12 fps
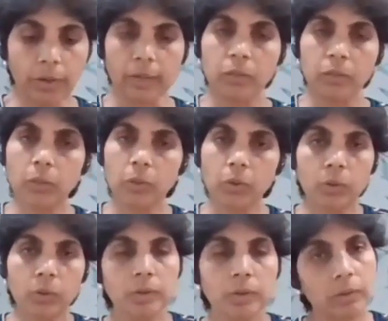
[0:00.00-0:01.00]
Okay,
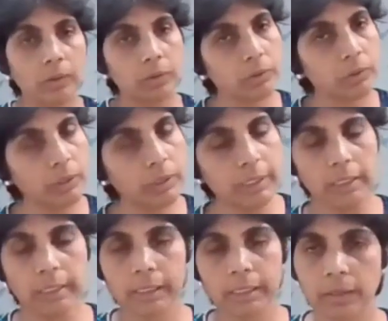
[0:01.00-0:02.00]
so just
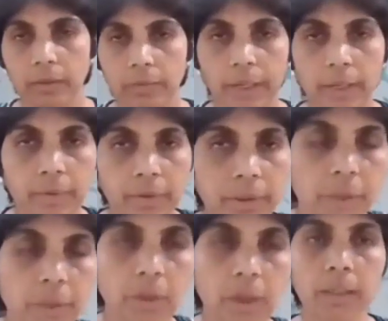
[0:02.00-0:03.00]
sit wherever
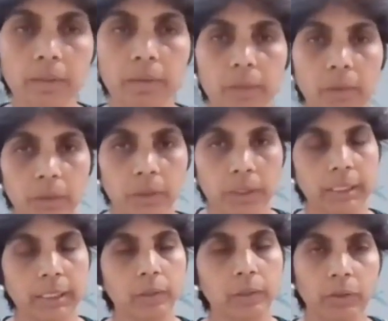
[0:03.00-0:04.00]
you are. You're
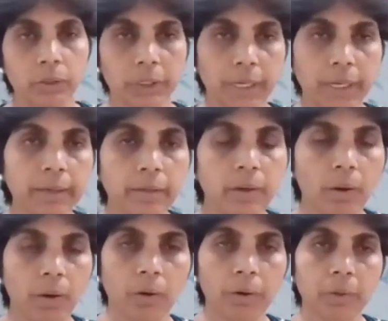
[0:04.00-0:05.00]
sitting on a chair
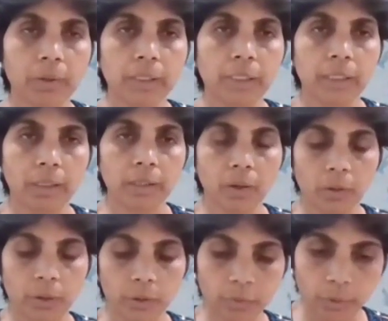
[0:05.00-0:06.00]
or you're sitting
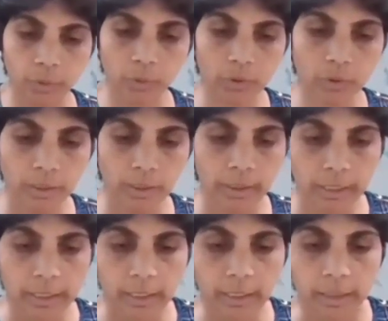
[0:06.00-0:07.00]
on the floor.
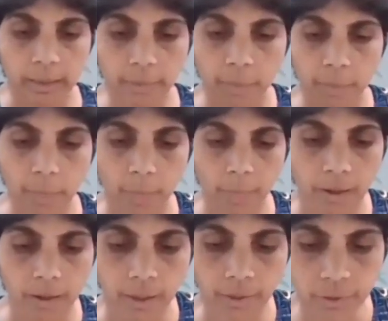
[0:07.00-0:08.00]

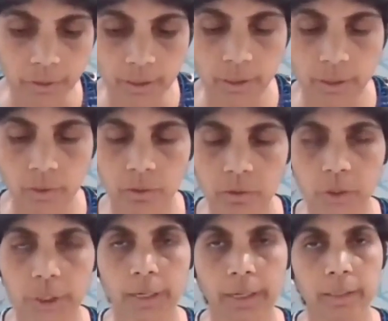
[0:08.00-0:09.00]
If you're sitting on a
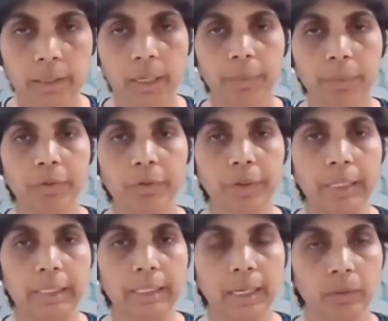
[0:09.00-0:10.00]
chair, keep your
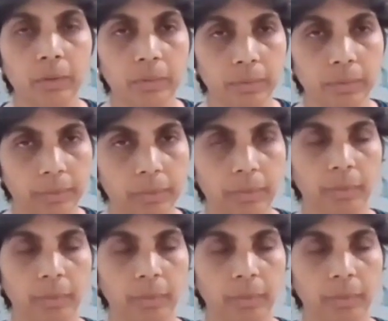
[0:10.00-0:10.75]
feet down.